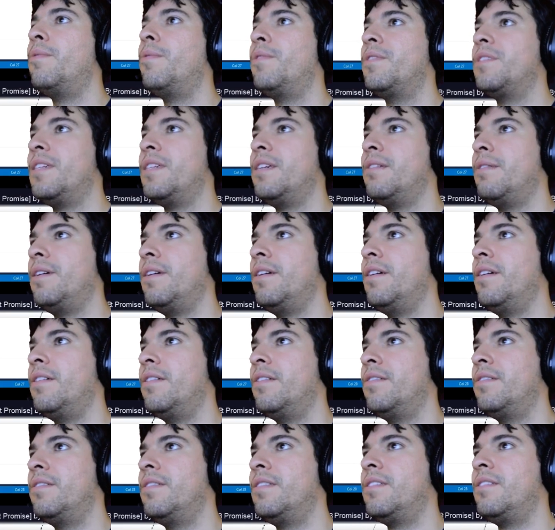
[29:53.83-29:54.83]
0,
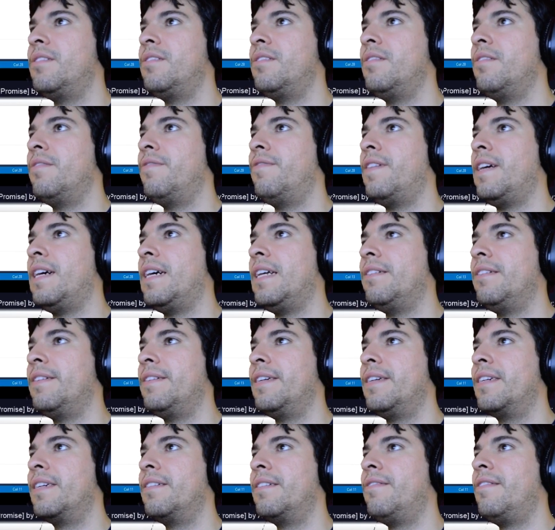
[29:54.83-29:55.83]
just do the
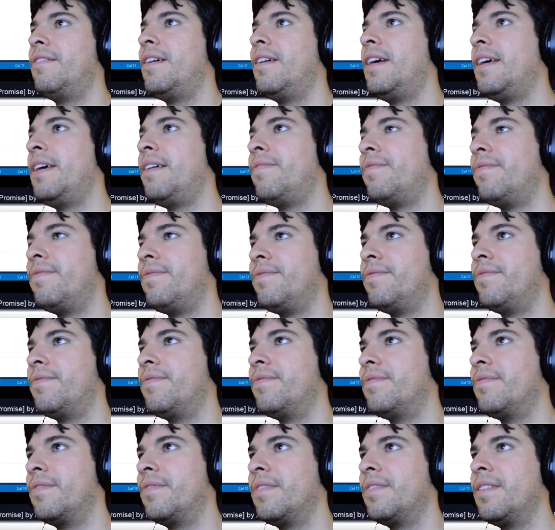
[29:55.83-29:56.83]
following, right?
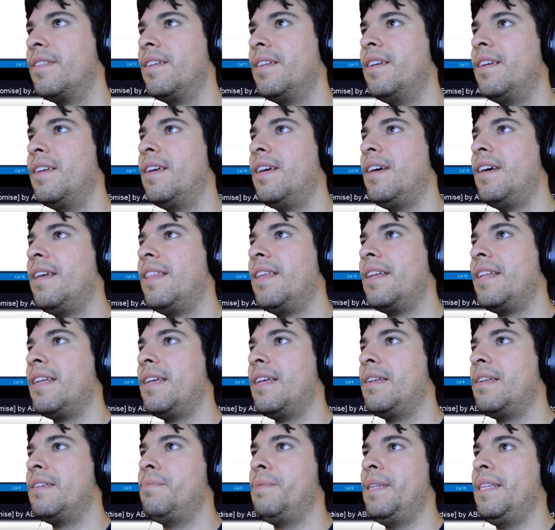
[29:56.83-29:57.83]
I think that
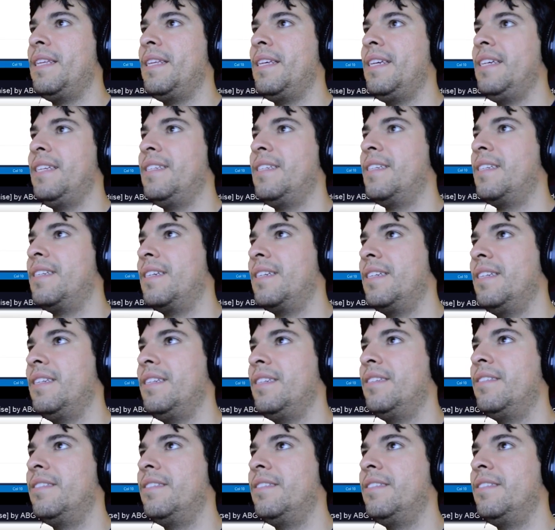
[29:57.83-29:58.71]
would just be the easiest thing to do.